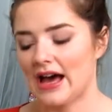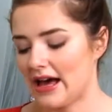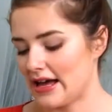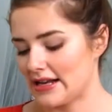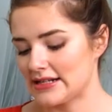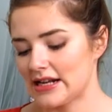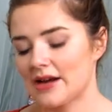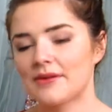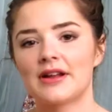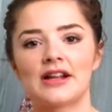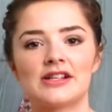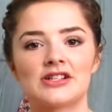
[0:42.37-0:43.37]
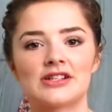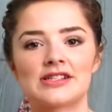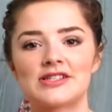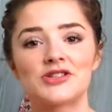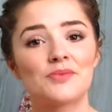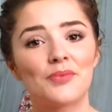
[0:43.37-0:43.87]
and I'm going to
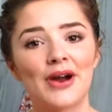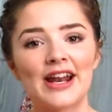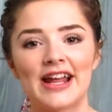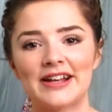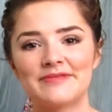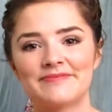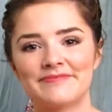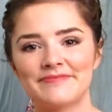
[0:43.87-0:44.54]
just jump right in.